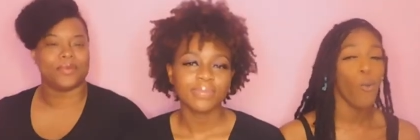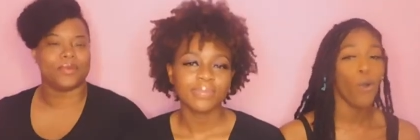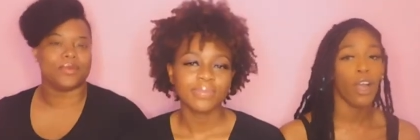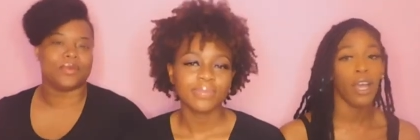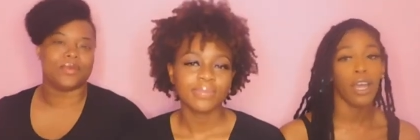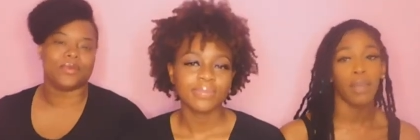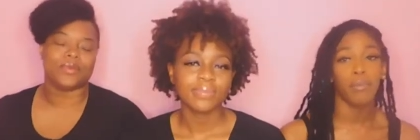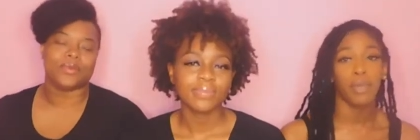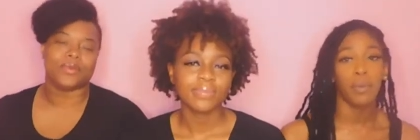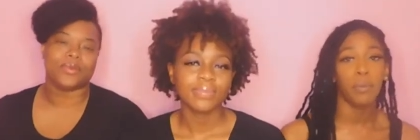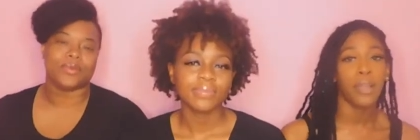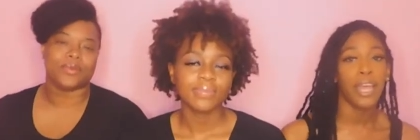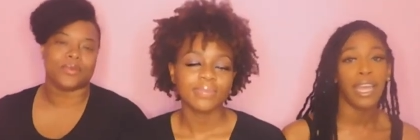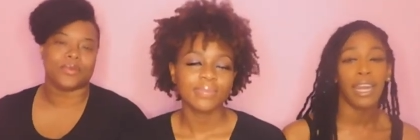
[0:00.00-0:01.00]
Speaker 1: we're gonna be
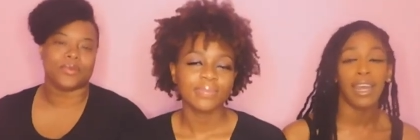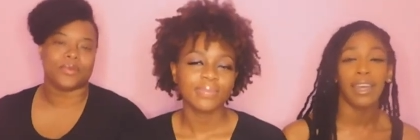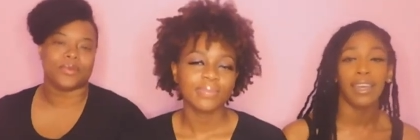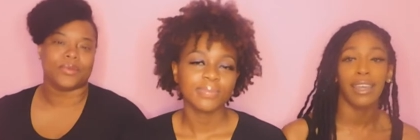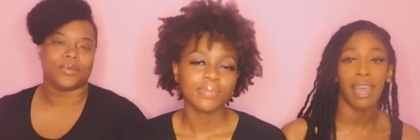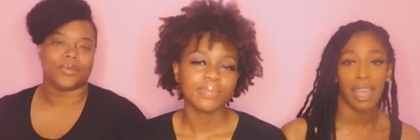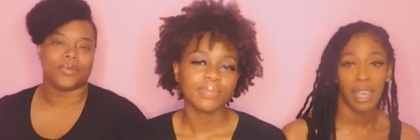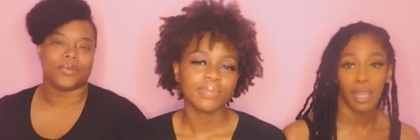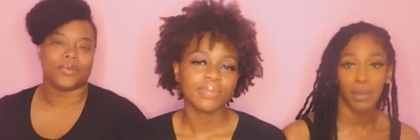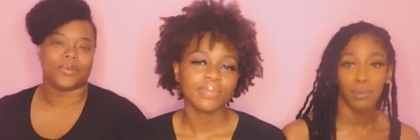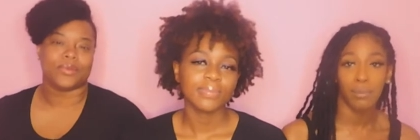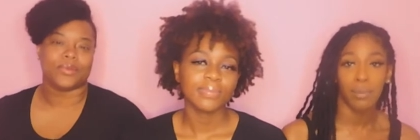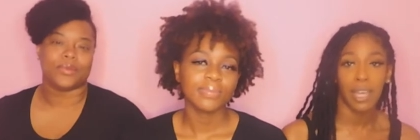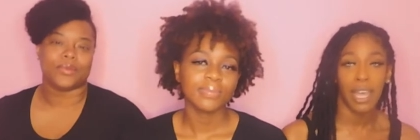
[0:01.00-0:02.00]
playing a
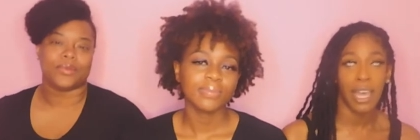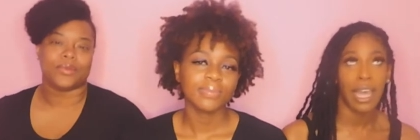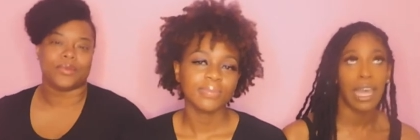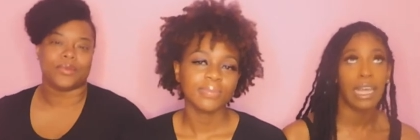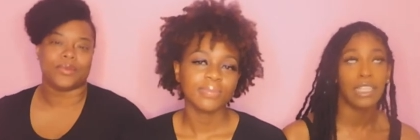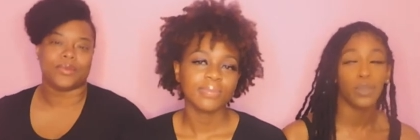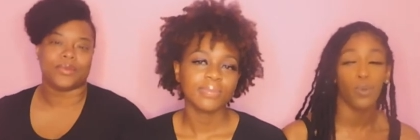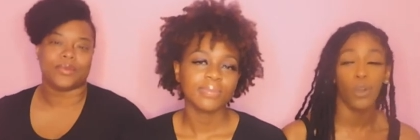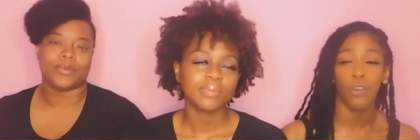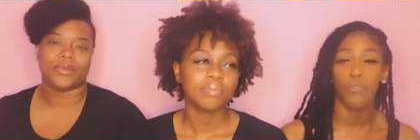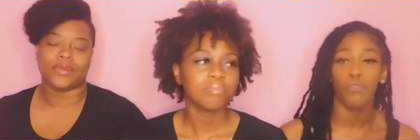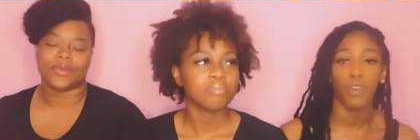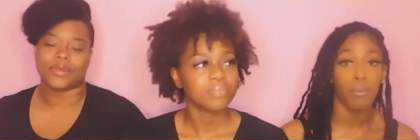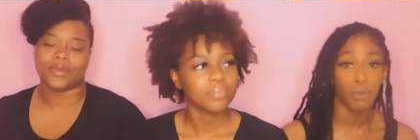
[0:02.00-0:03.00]
game, and
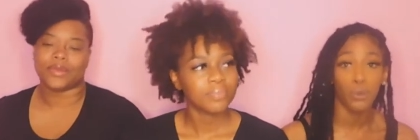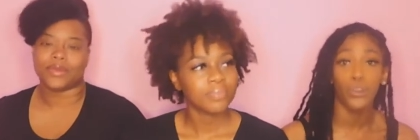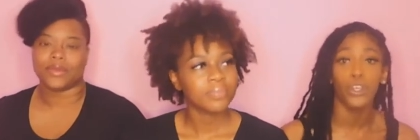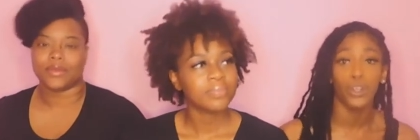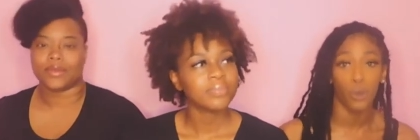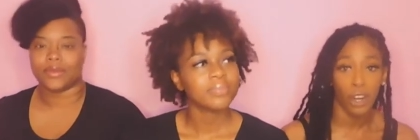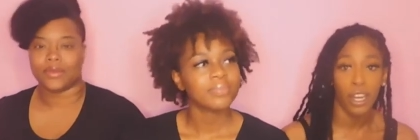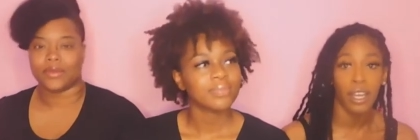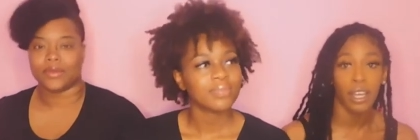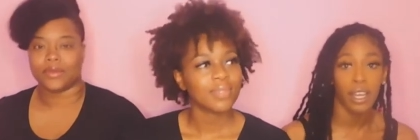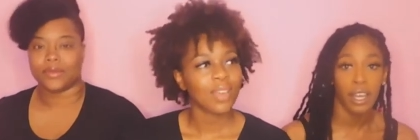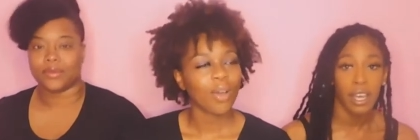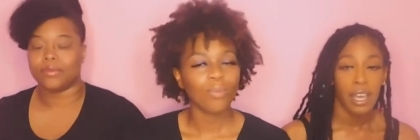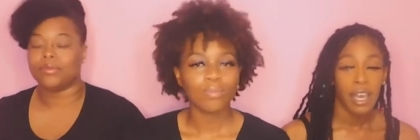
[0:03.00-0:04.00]
we're from New
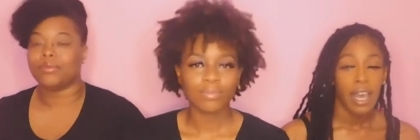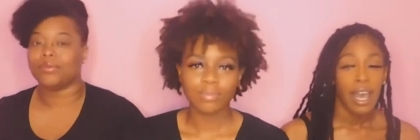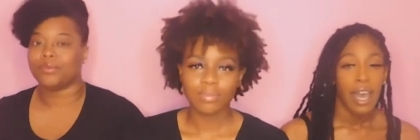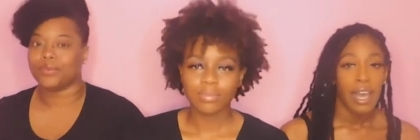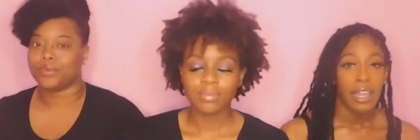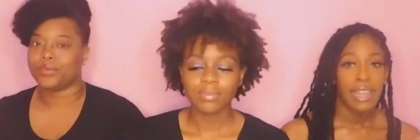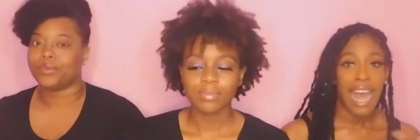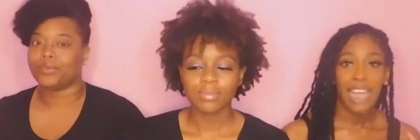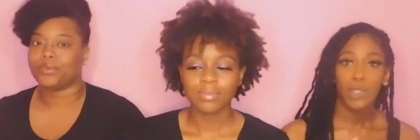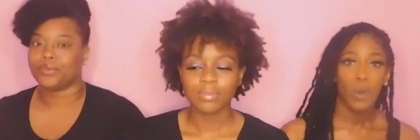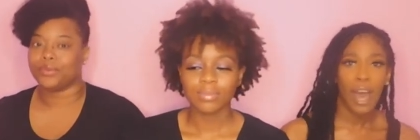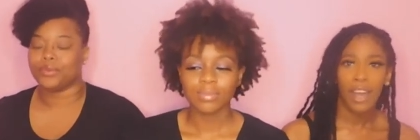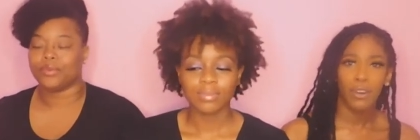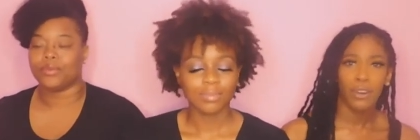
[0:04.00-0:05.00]
York.
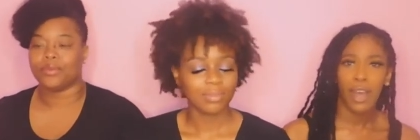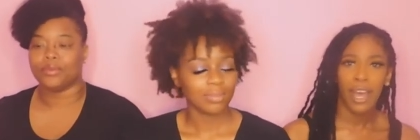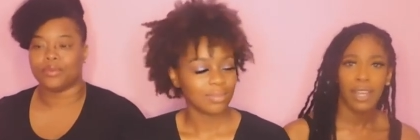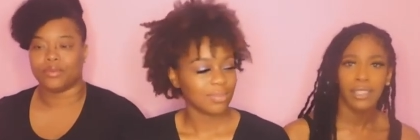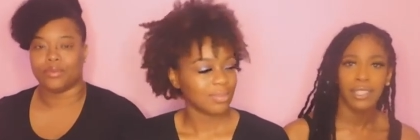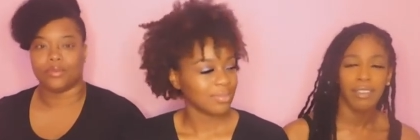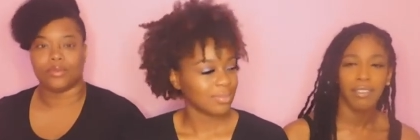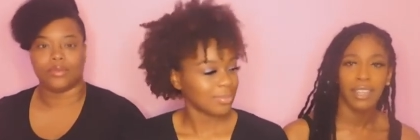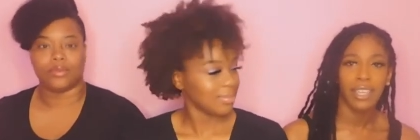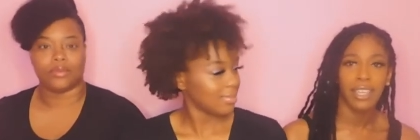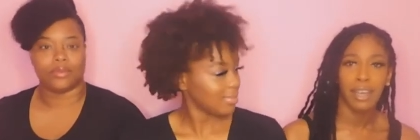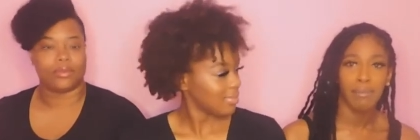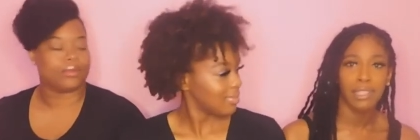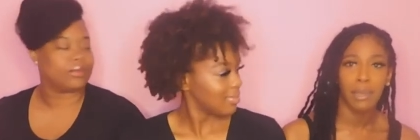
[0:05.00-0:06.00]
That's why I don't know how it didn't
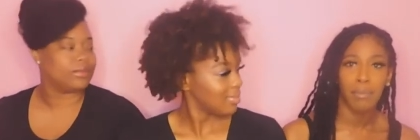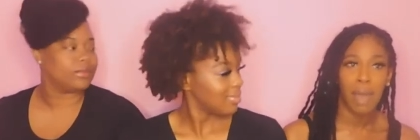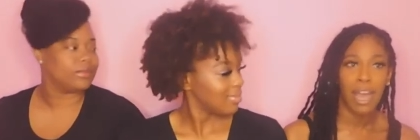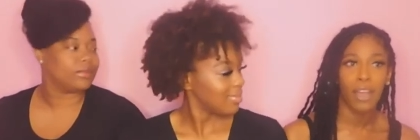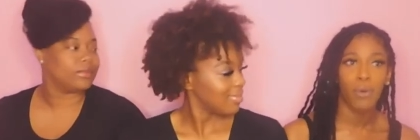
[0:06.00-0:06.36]
really come to mind